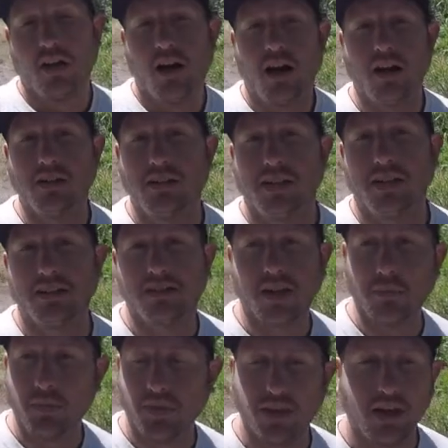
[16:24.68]
Hunting
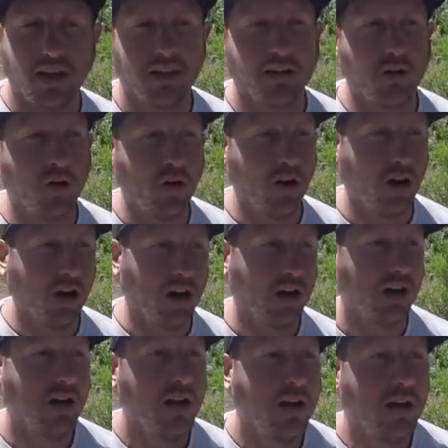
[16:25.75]
something,
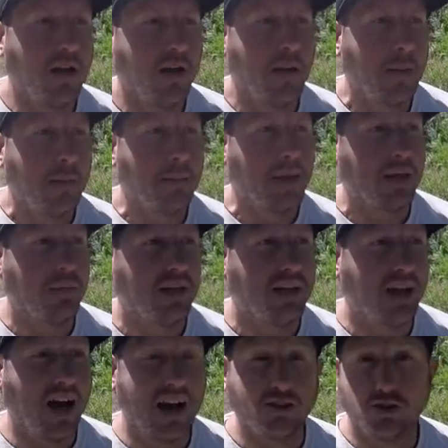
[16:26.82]
or
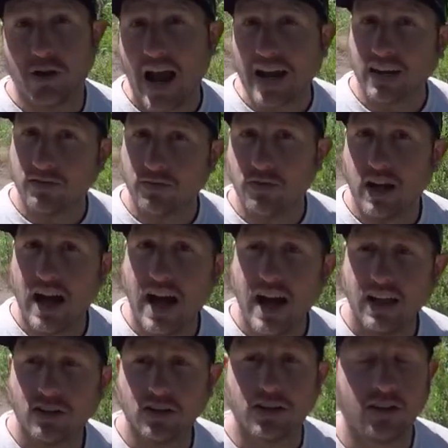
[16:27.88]
maybe a
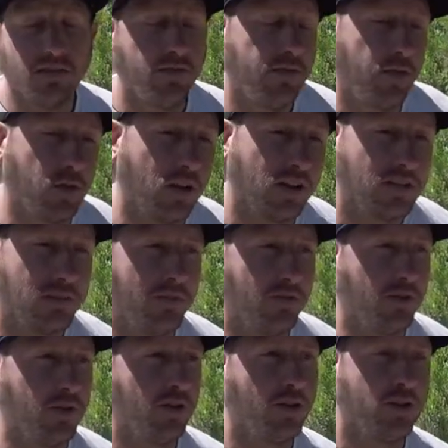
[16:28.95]
dragonfly looking for some
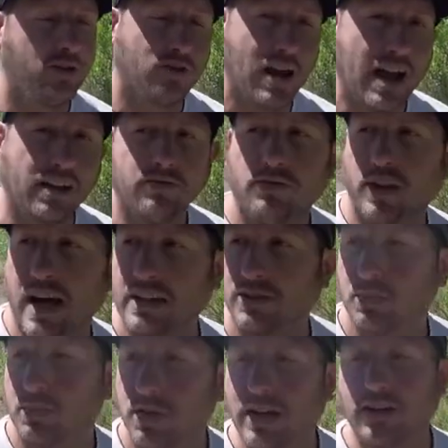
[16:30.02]
food. Dragonflies
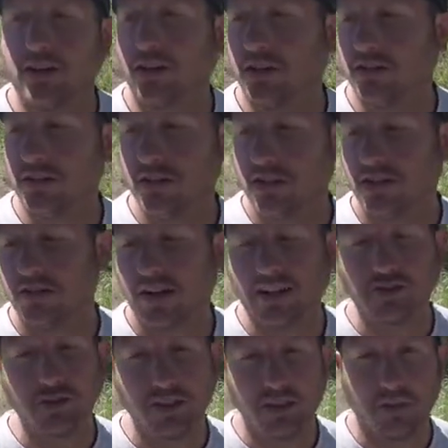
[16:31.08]
are predators. They're
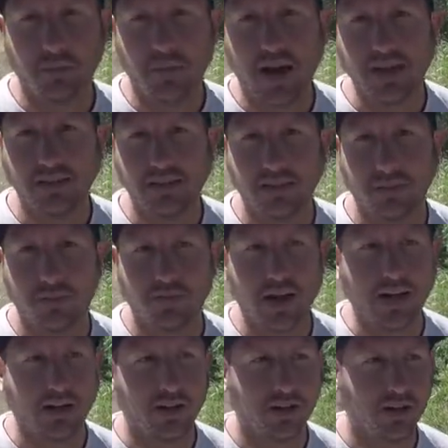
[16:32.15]
actually the best
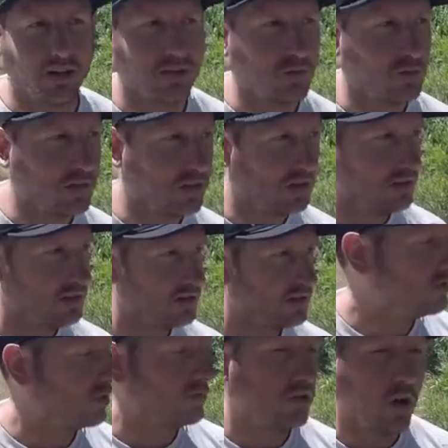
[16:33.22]
predator in the world.
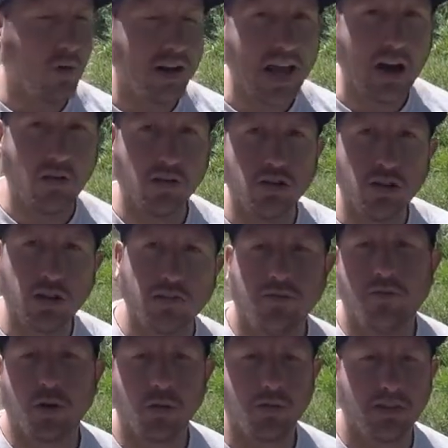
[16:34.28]
So going out and looking
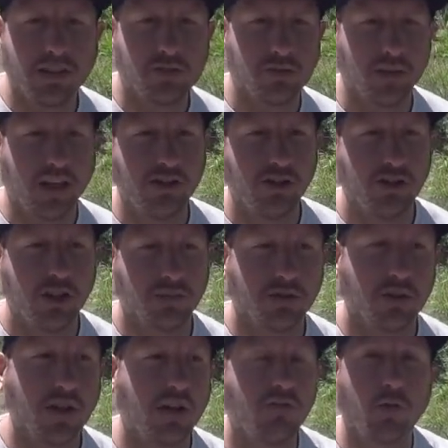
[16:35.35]
for these relationships,
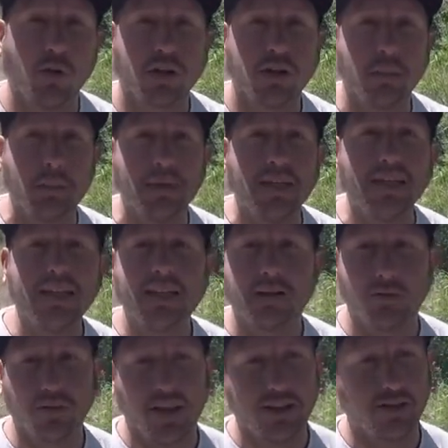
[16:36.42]
looking for
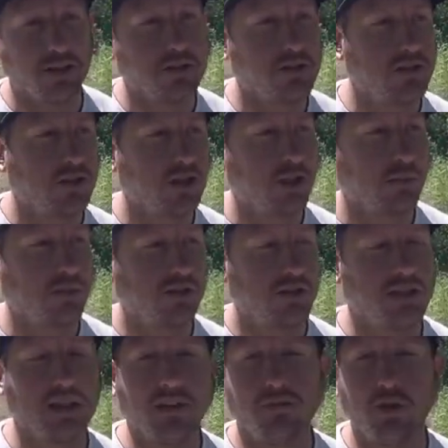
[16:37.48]
competing relationships.
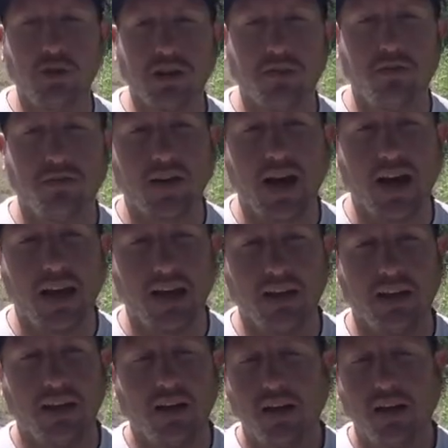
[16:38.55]
See if you can find